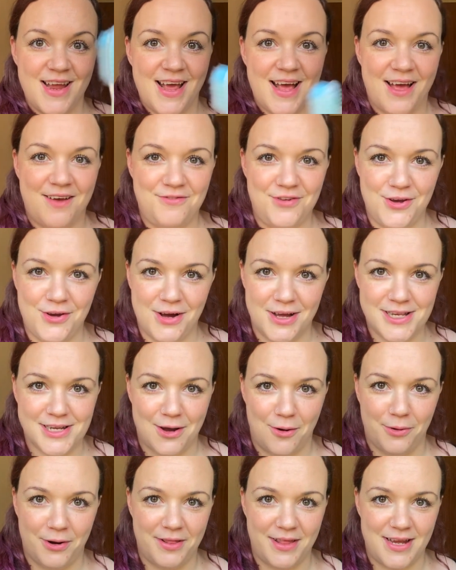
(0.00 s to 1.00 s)
Have you guys got
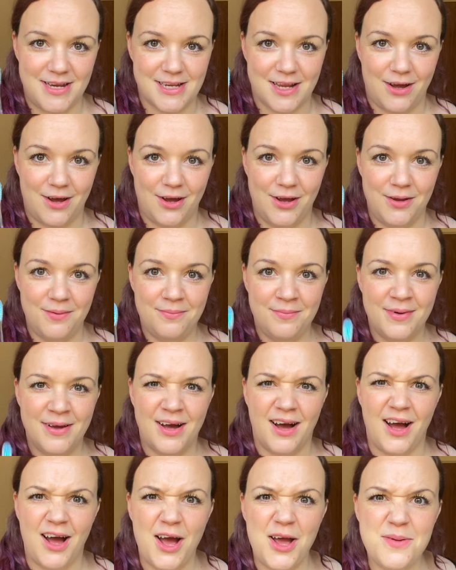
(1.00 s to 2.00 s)
one of these at home?
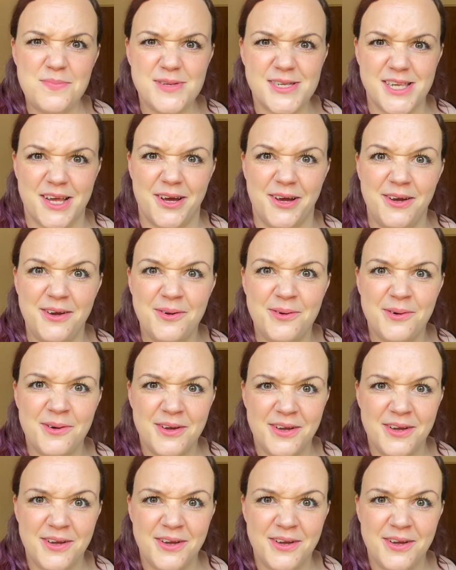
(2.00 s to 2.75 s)
I hope so.